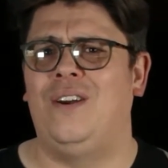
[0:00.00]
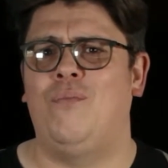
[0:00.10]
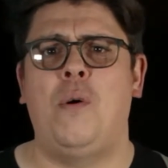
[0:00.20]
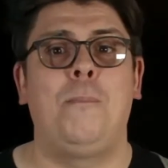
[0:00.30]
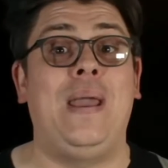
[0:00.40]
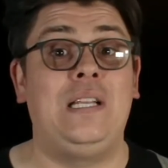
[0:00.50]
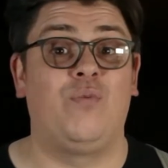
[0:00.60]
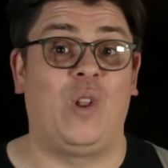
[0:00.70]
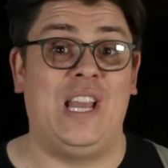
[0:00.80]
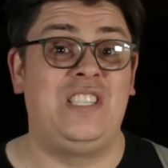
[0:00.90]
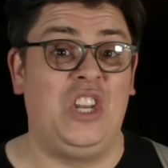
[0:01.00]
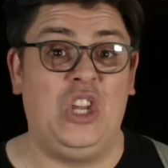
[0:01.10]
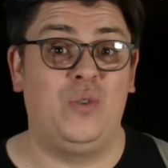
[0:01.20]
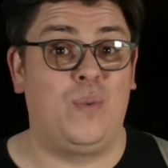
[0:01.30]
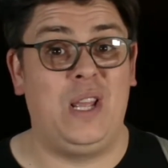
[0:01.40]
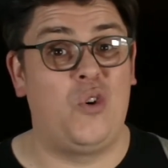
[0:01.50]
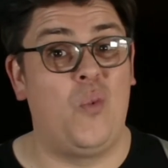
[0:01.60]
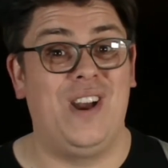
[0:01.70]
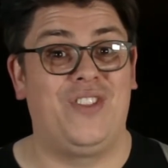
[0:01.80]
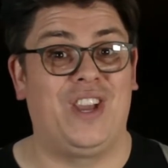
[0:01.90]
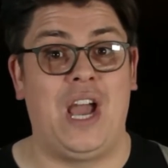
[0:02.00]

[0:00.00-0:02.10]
Well, peaceful isn't usually the word that